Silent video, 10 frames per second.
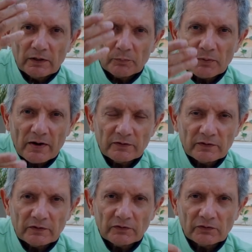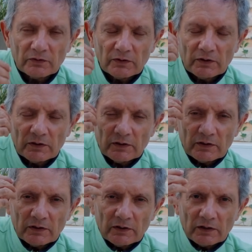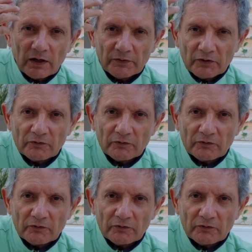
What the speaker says: Practice other